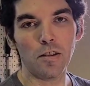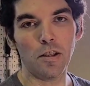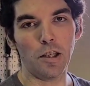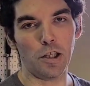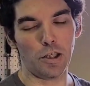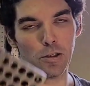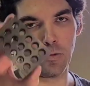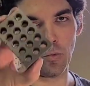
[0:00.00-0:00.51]

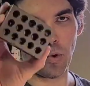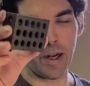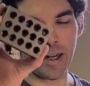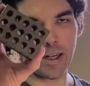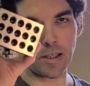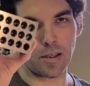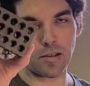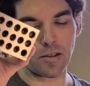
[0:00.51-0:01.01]
a
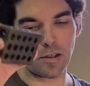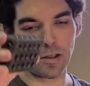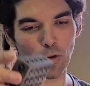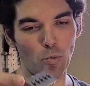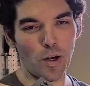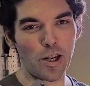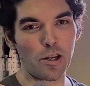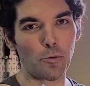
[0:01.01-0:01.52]
weight to
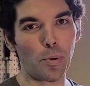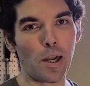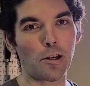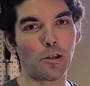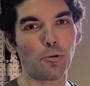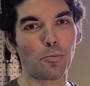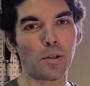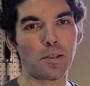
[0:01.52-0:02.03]
weigh your
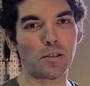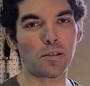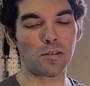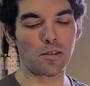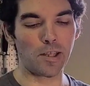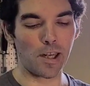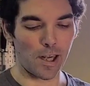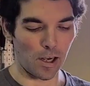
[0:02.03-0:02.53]
pattern
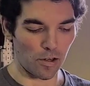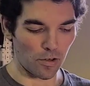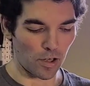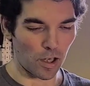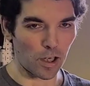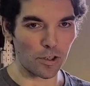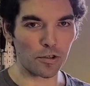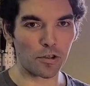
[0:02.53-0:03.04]
pieces down
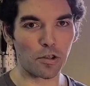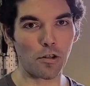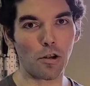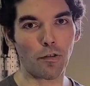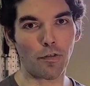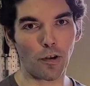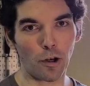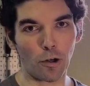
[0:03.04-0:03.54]
onto
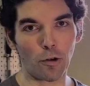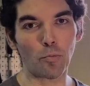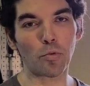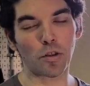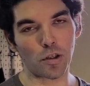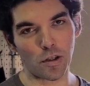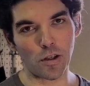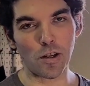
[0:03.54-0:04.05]
your foam
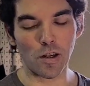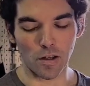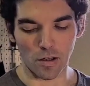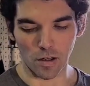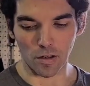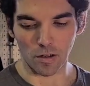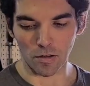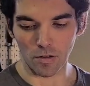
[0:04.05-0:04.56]
so you
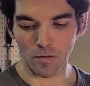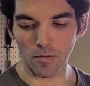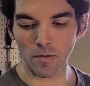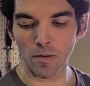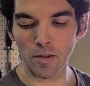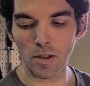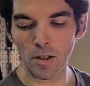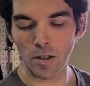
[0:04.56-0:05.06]
can
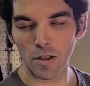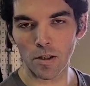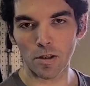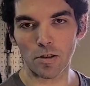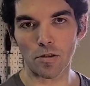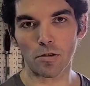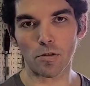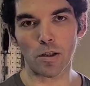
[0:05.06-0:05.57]

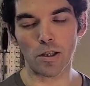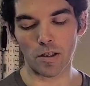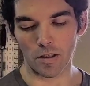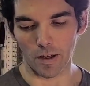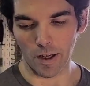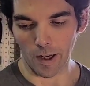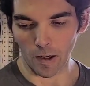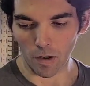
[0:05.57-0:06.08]
trace
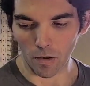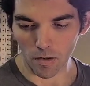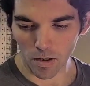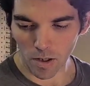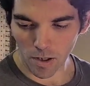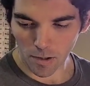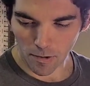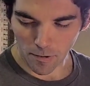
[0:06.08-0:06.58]
it out.